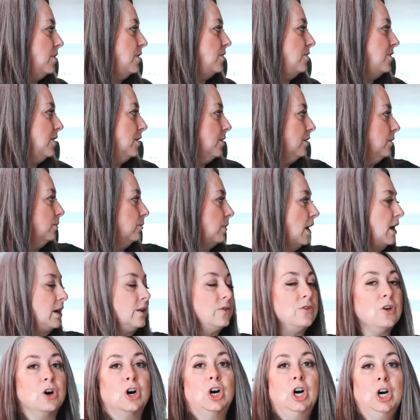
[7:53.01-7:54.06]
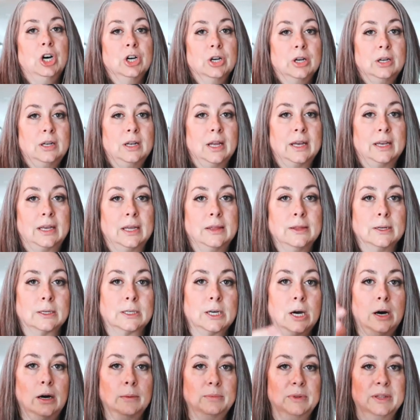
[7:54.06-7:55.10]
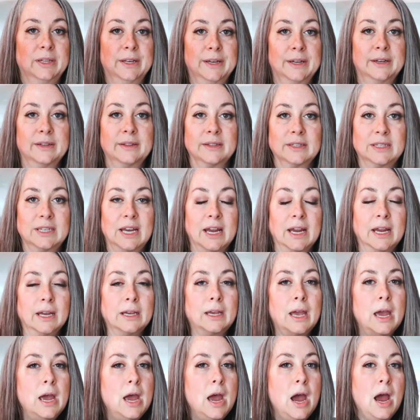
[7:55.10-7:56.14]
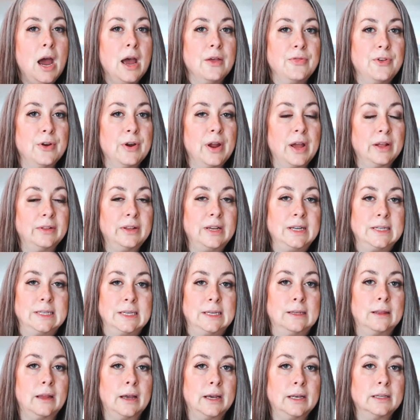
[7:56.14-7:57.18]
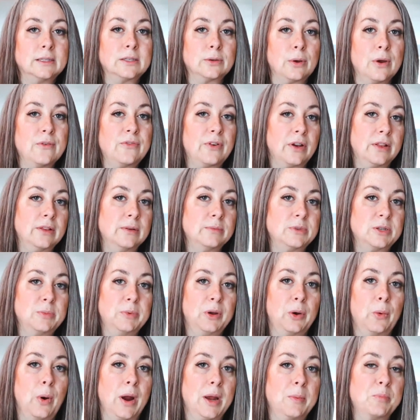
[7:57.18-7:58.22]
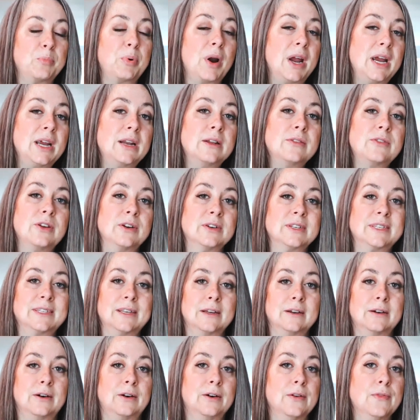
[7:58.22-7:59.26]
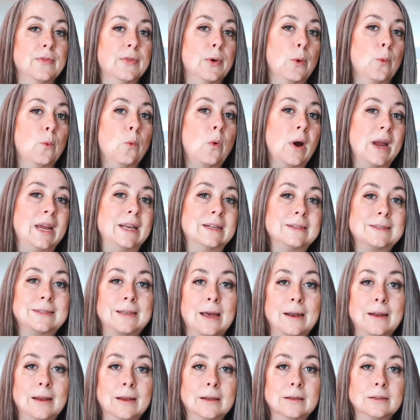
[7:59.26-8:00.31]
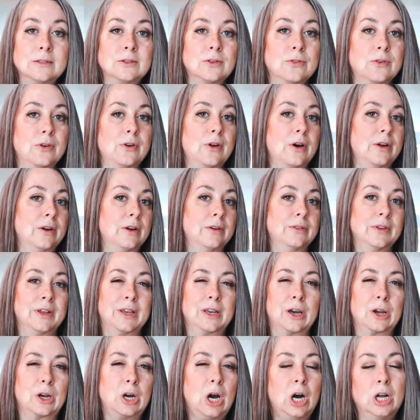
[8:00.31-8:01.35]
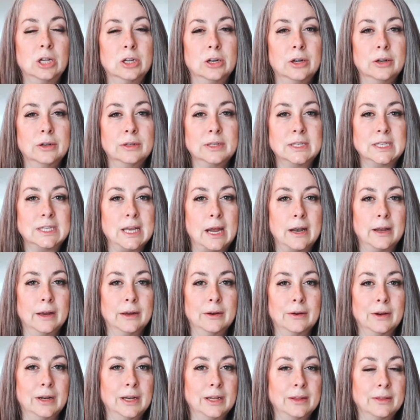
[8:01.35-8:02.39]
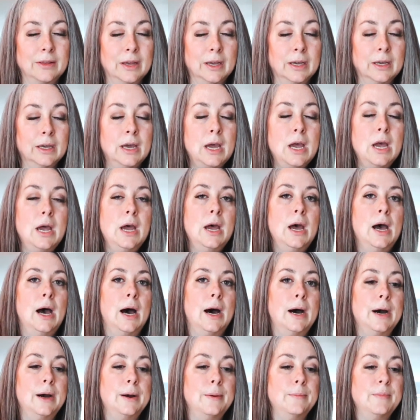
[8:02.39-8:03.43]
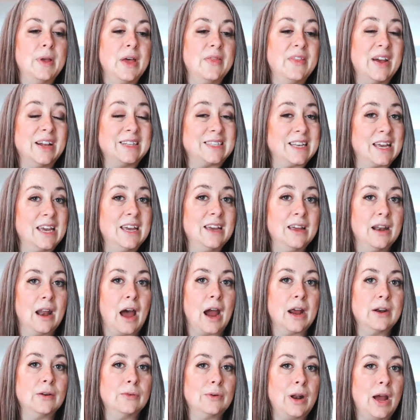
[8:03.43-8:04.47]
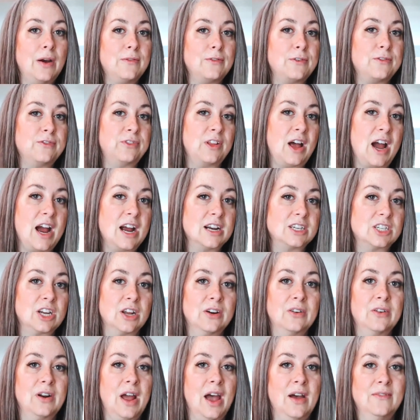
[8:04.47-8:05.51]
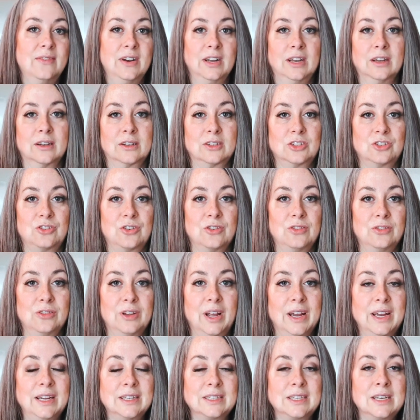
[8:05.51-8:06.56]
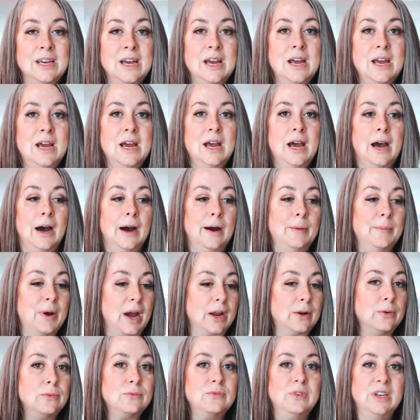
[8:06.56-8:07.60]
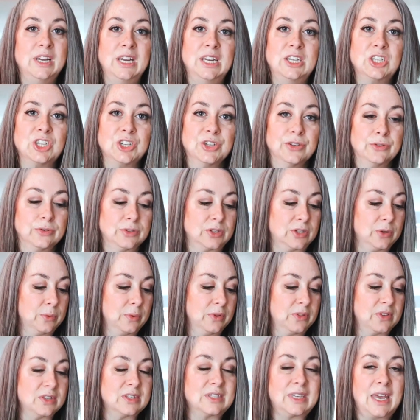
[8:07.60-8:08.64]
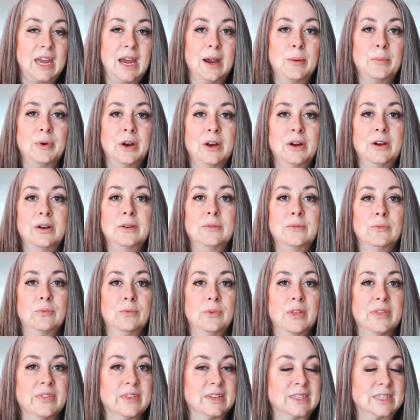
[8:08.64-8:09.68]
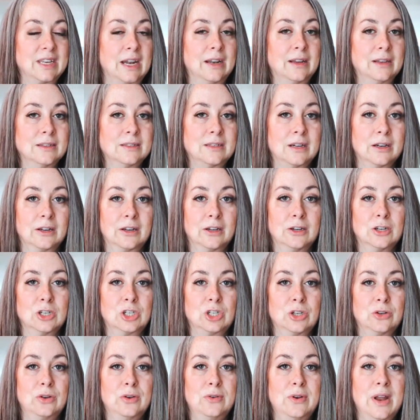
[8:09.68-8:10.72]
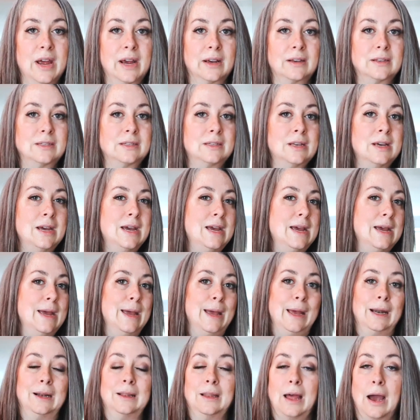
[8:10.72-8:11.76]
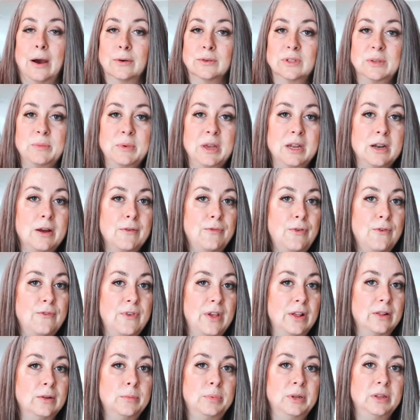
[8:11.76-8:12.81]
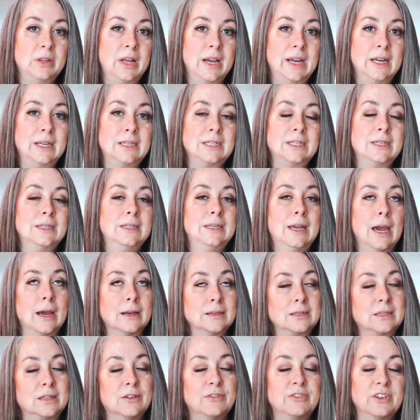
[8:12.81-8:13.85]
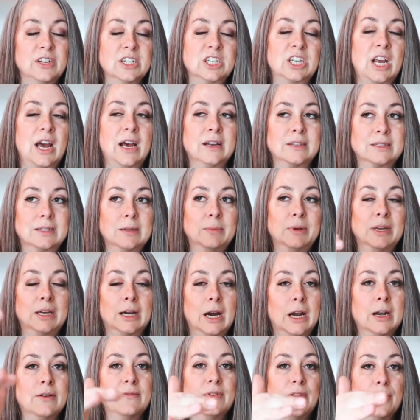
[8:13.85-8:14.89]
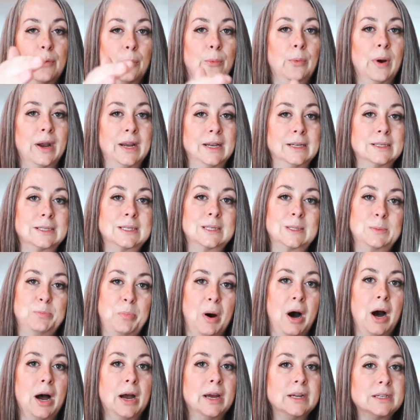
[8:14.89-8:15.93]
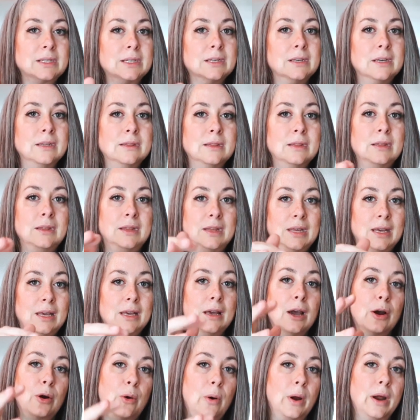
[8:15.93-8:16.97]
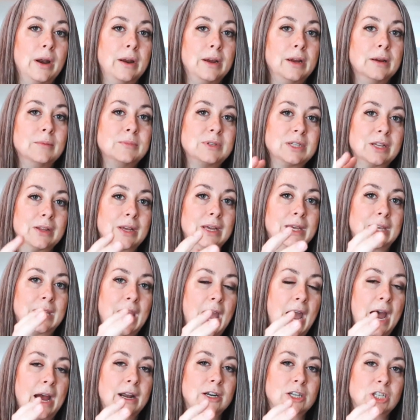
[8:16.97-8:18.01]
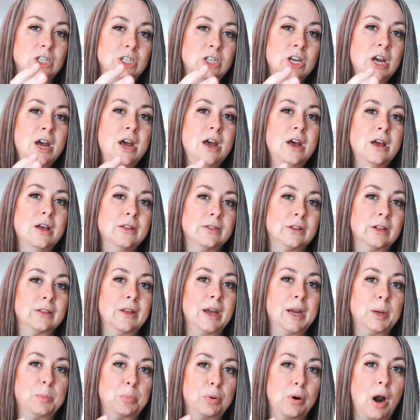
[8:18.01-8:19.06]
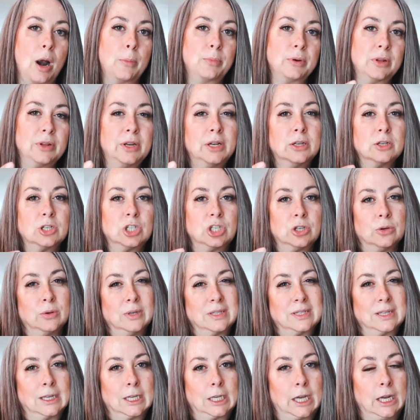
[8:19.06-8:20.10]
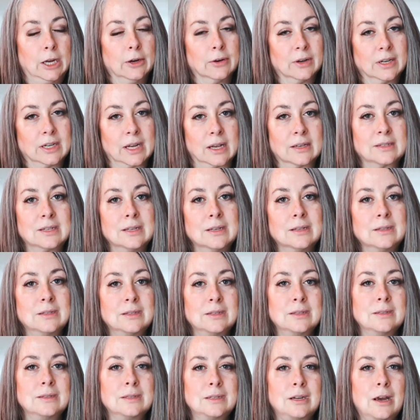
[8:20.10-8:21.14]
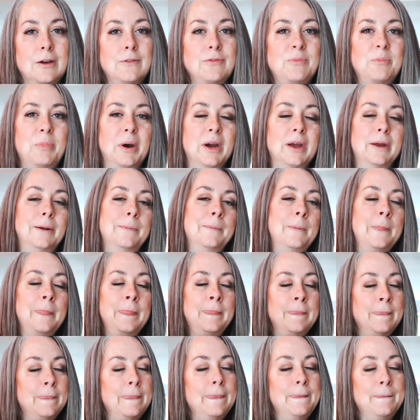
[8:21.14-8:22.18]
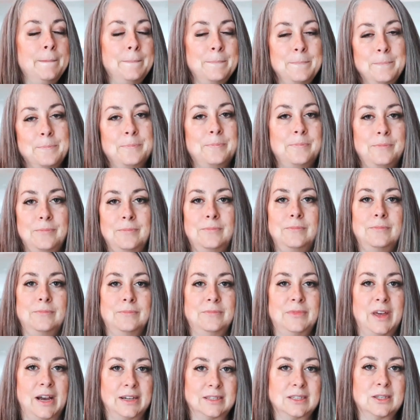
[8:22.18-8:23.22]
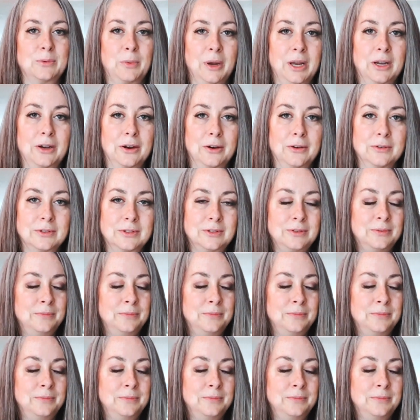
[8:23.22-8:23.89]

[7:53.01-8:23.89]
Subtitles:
They're right in the hood, in the top lid of the tank. They're LED lights, so I find them to be quite bright. They're set on the white setting, they're not on a colored setting or anything. And that's it. I don't have a flash. I don't have any external light. I don't need to. So with this camera and the settings that I'm going to show you next, it allows me enough available light. Yes, the fish has to be kind of in the right spot in the aquarium to catch the light properly to show its iridescence and stuff, but that's the way it goes.